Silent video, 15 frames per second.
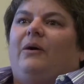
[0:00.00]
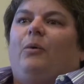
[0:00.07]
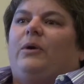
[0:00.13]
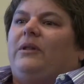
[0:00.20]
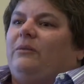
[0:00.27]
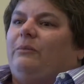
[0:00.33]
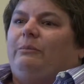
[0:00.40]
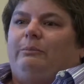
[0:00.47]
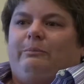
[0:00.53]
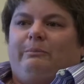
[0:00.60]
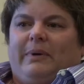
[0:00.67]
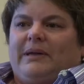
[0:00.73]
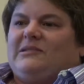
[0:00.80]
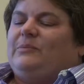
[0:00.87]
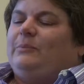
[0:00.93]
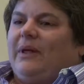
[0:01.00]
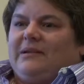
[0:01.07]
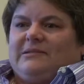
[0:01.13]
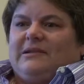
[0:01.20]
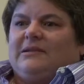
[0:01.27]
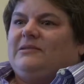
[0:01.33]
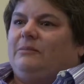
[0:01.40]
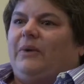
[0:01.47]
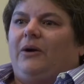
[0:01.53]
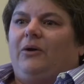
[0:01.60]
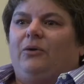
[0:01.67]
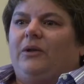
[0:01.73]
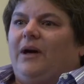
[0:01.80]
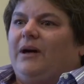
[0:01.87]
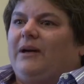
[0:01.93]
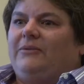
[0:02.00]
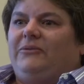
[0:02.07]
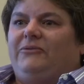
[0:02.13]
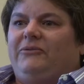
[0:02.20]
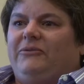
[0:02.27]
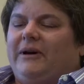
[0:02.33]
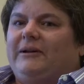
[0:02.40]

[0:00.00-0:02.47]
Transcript: one of the best blessings of my whole life.